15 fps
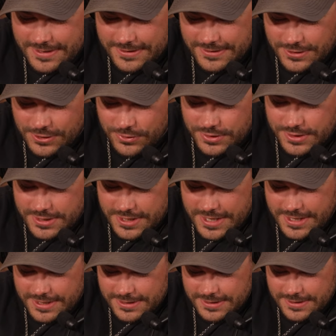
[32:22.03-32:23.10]
So it
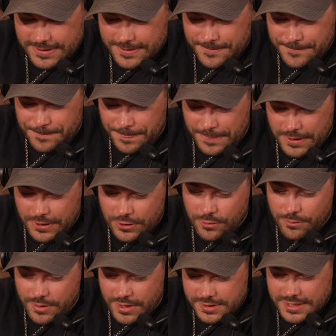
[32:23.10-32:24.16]
says, you know,
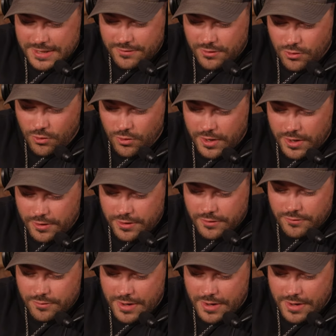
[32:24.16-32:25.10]
bucks have a core area of